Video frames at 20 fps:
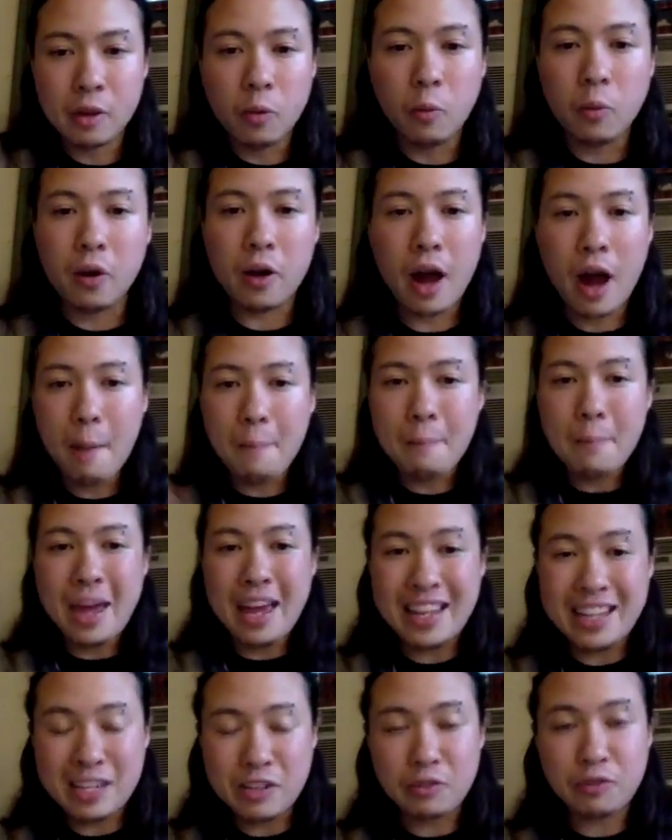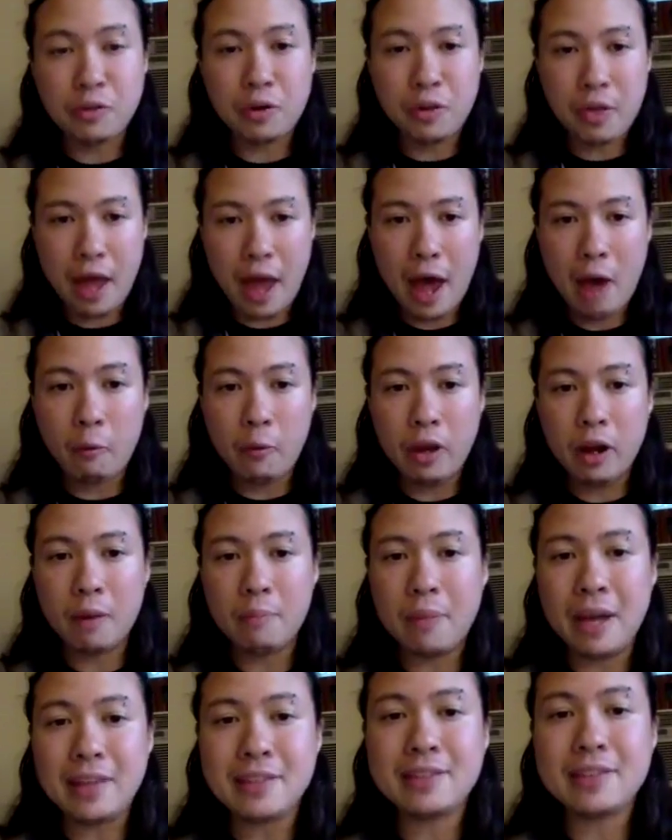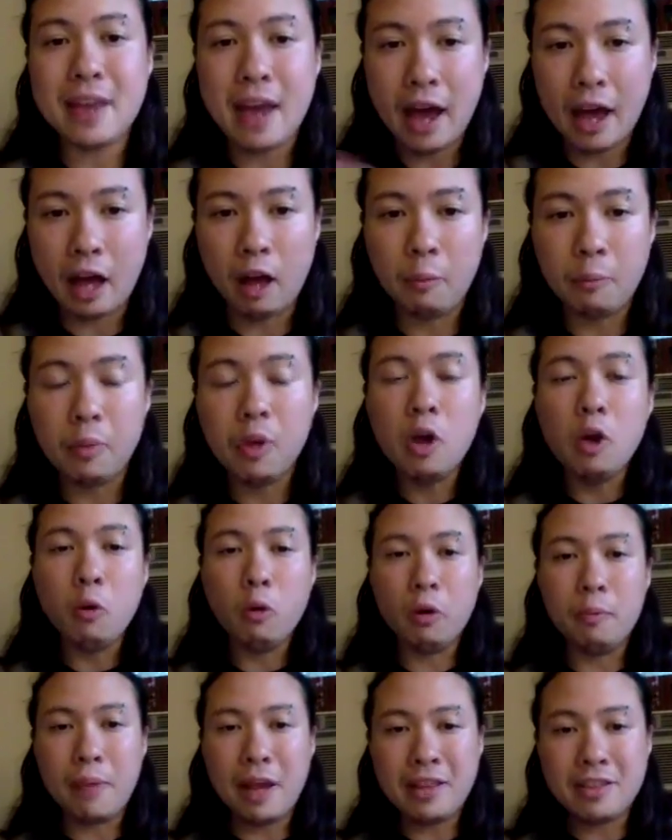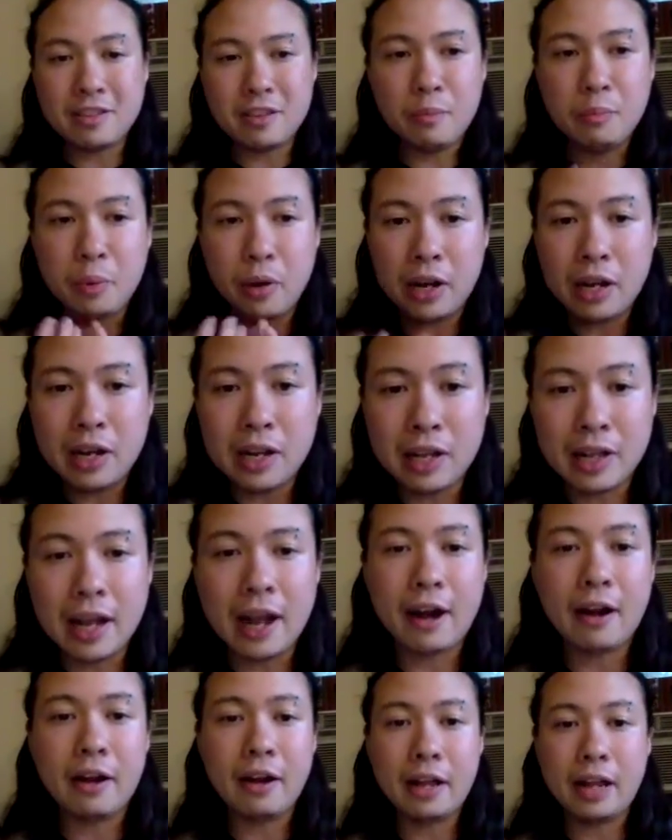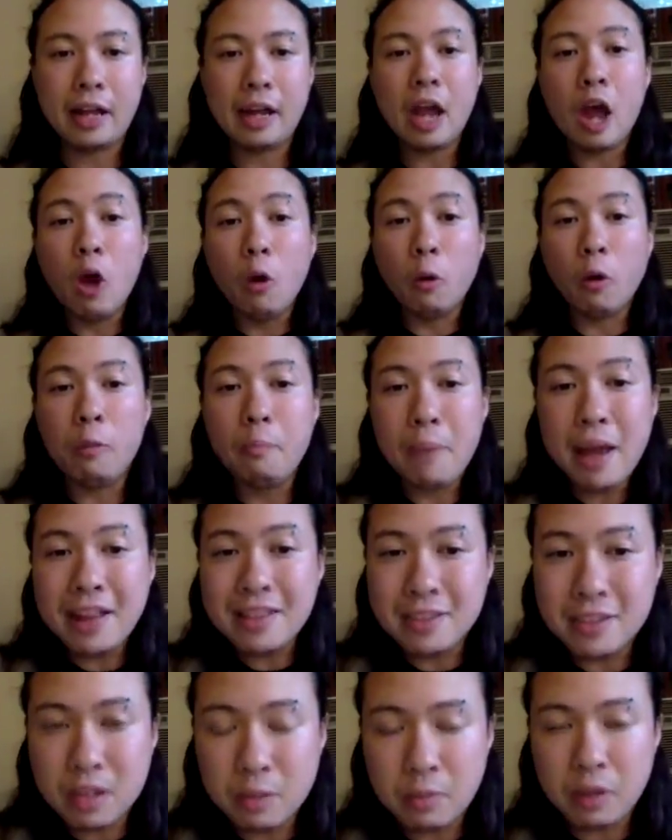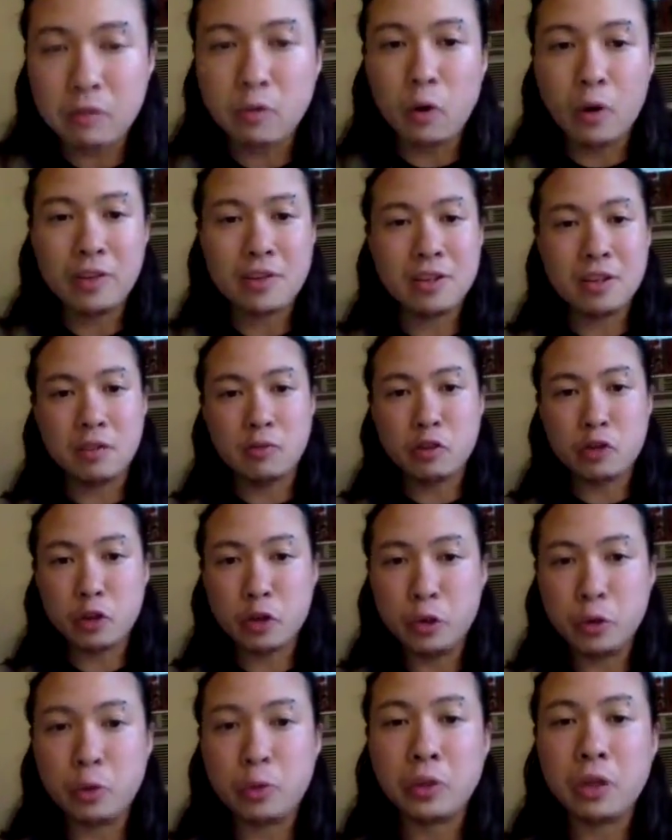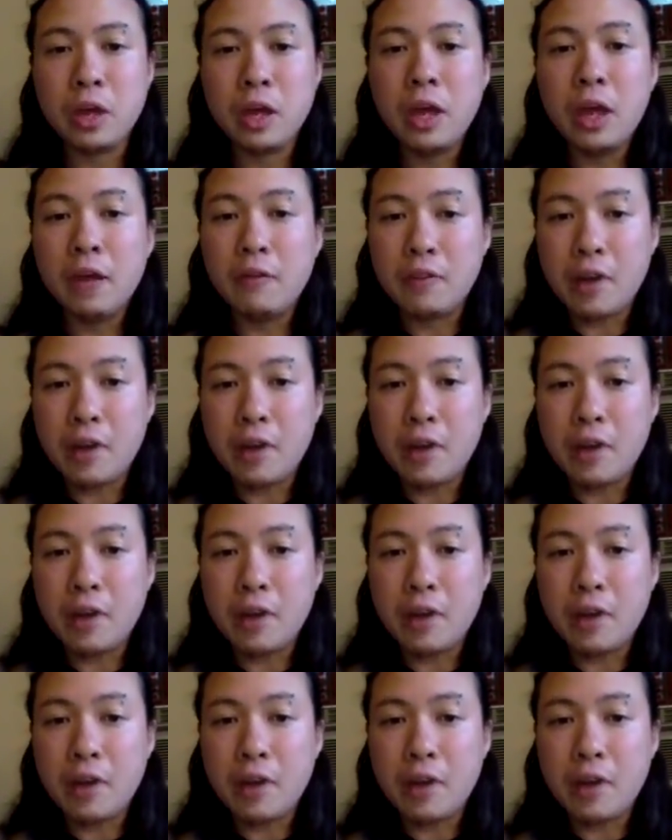We're not meant for that. We are meant to help. We're meant to bring clarity. We're meant to be voices of truth. If